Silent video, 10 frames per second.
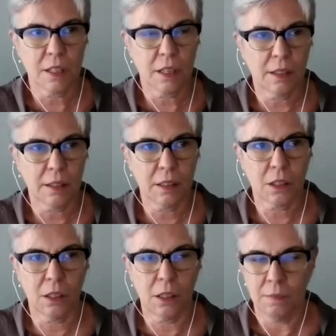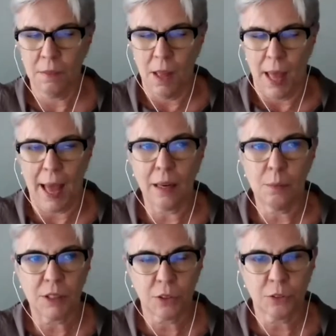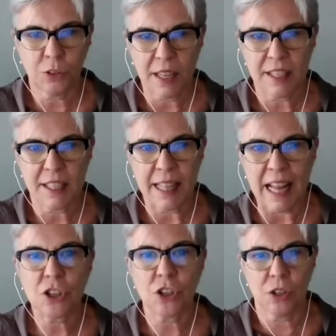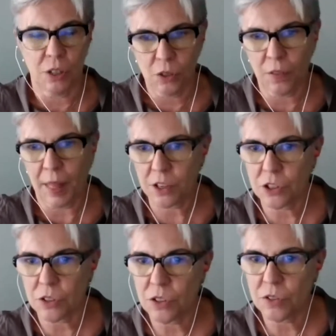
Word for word: uh, uh, uh, element of transnational connections.